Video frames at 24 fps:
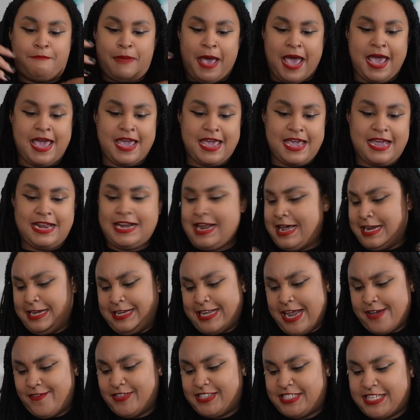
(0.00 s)
pain and
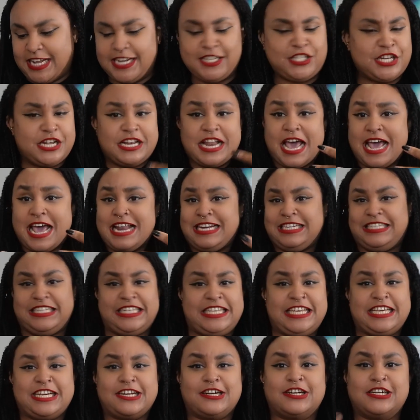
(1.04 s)
devastation and
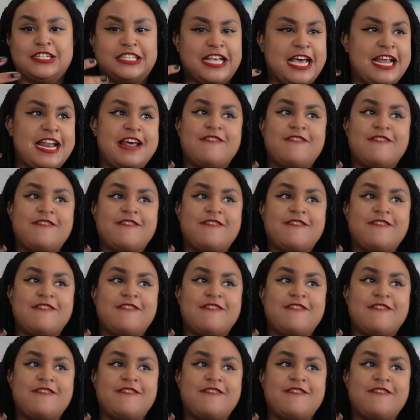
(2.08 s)
tears, and